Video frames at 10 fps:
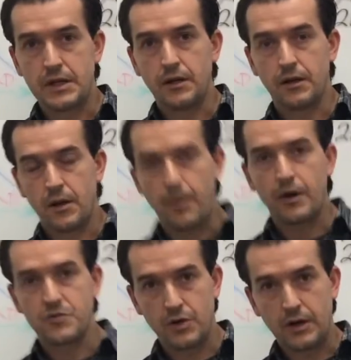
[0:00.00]
needed and the
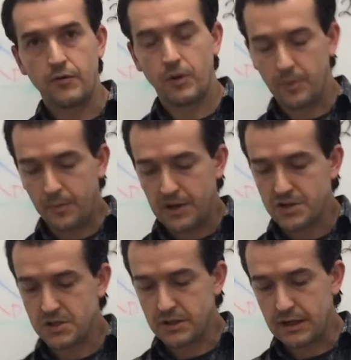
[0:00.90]
amount of training and development
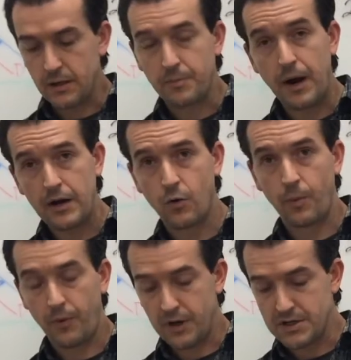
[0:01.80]
managers needed by
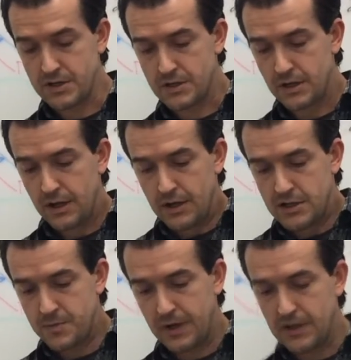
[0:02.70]
corporations,
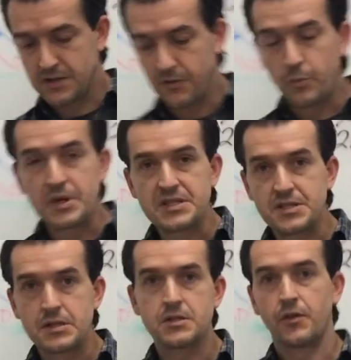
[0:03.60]
just because of new
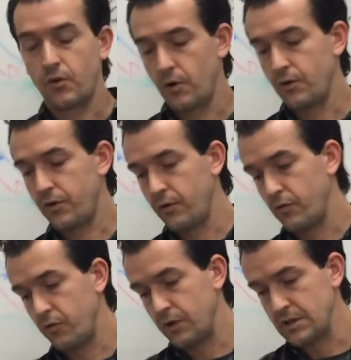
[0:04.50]
businesses and the growth
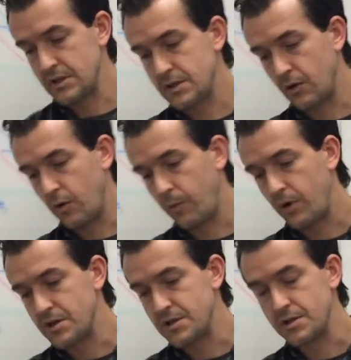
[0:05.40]
of existing
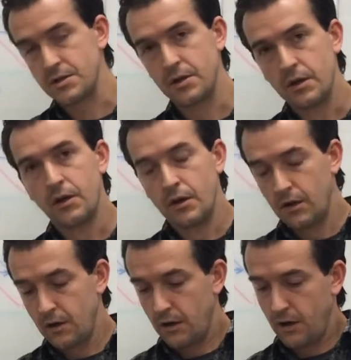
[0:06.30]
corporations
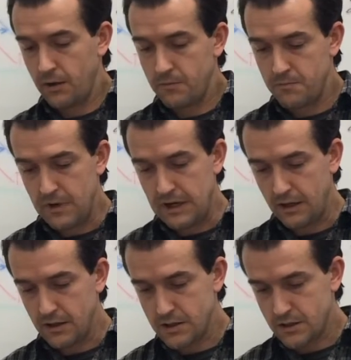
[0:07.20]

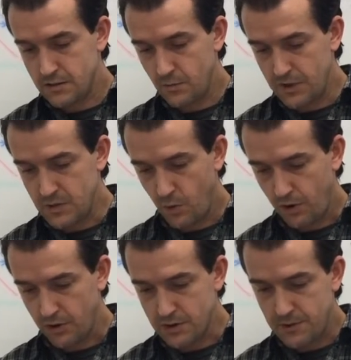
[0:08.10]
needing these
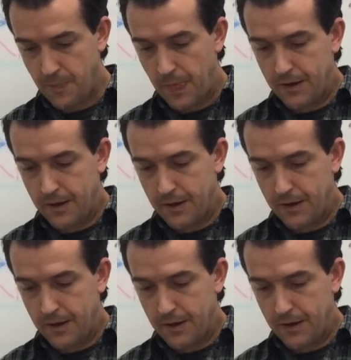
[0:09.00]
workers.